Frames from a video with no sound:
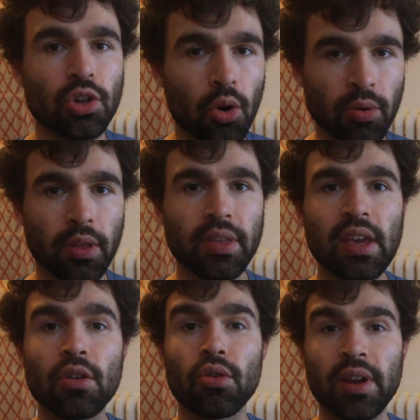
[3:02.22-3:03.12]
To go with the
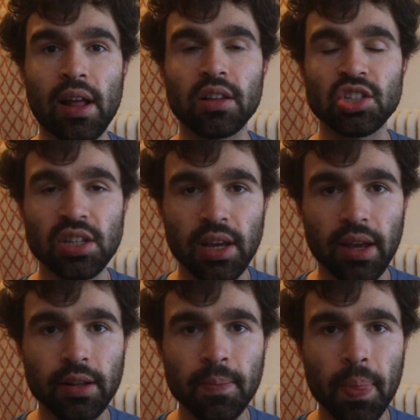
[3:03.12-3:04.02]
theater analogy
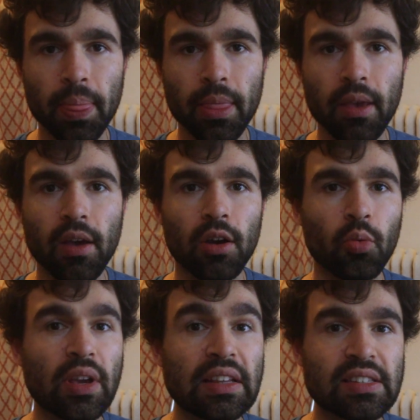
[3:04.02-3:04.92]
again,
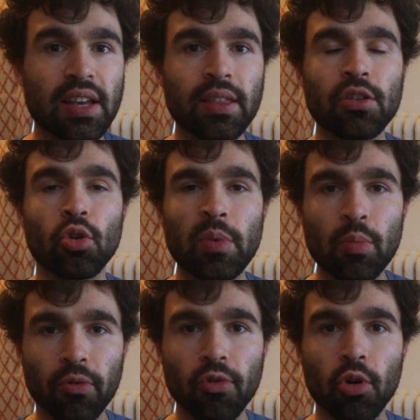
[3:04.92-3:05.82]
we can say that you'll be
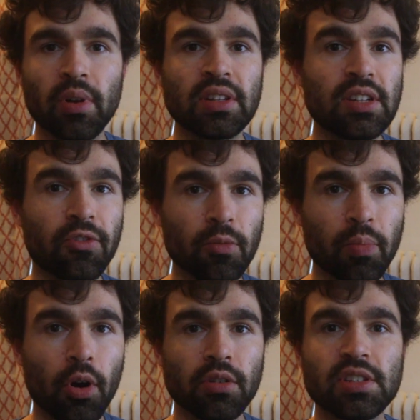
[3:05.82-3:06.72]
performing different
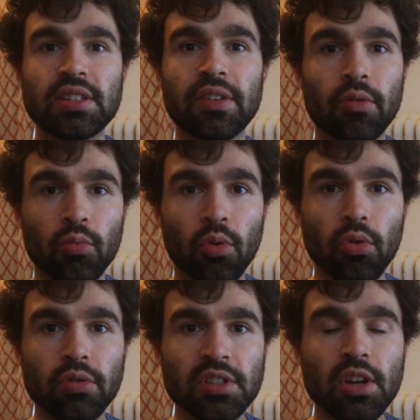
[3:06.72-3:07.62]
parts, different
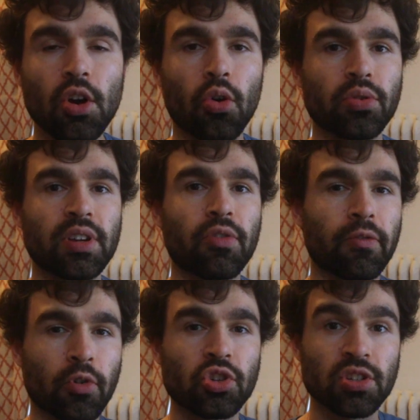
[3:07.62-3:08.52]
roles, or
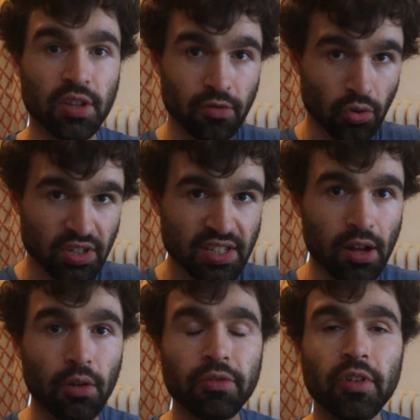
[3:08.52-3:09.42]
different versions of
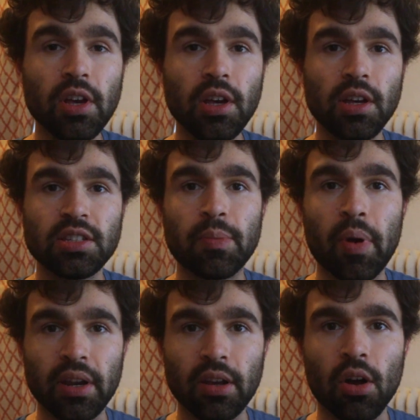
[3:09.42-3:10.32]
yourself
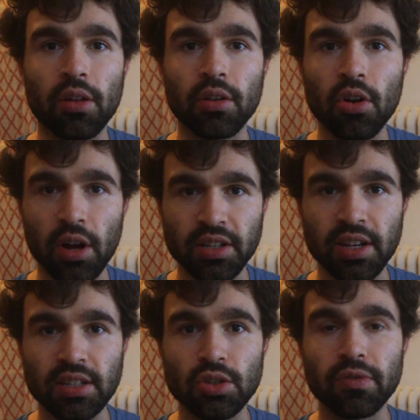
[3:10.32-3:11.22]
depending on the
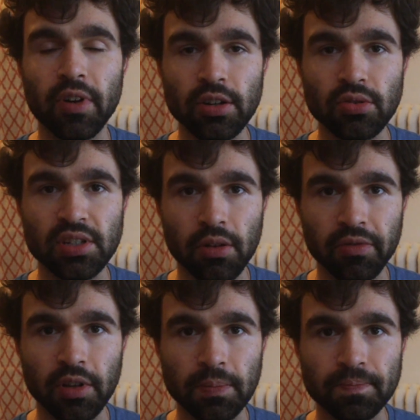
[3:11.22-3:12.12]
context you find
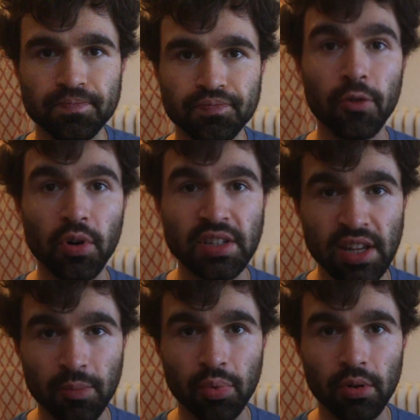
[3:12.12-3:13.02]
yourself in. For
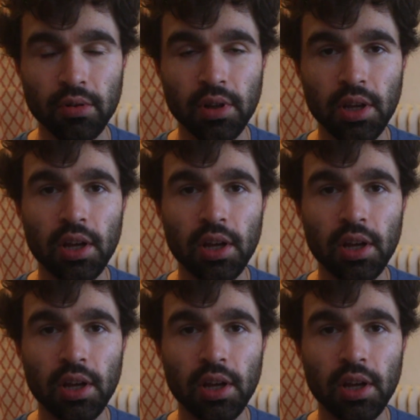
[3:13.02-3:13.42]
example,